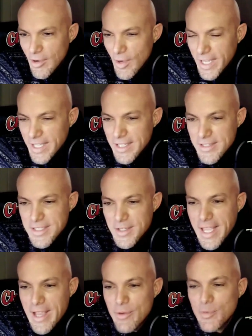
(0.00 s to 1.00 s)
I see. You
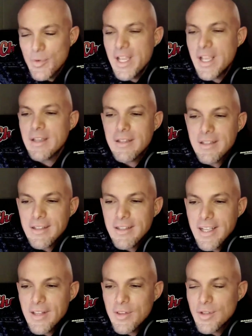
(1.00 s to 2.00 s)
can't read.
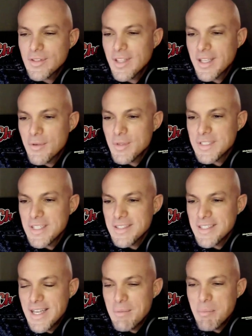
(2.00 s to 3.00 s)
It looks like it was
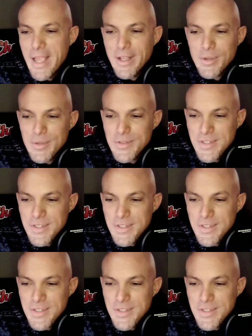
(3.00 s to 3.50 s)
Cincinnati Bengals.